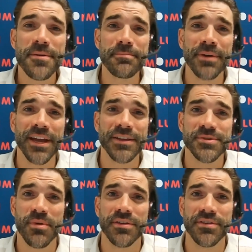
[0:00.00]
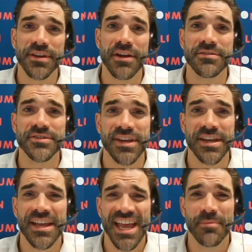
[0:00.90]
pounds worth of currency,
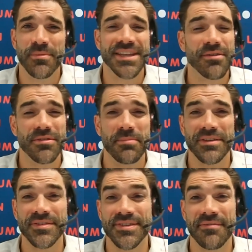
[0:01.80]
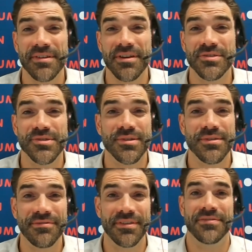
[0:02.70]
and we dealt with about
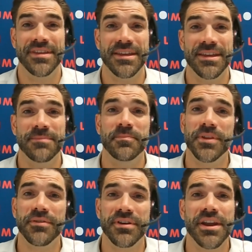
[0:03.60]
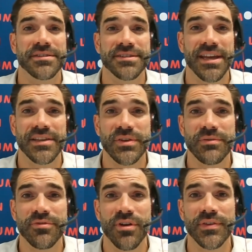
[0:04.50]
750 different notaires in
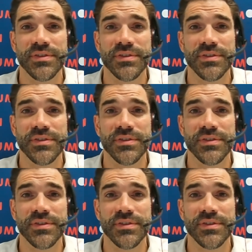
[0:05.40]
France.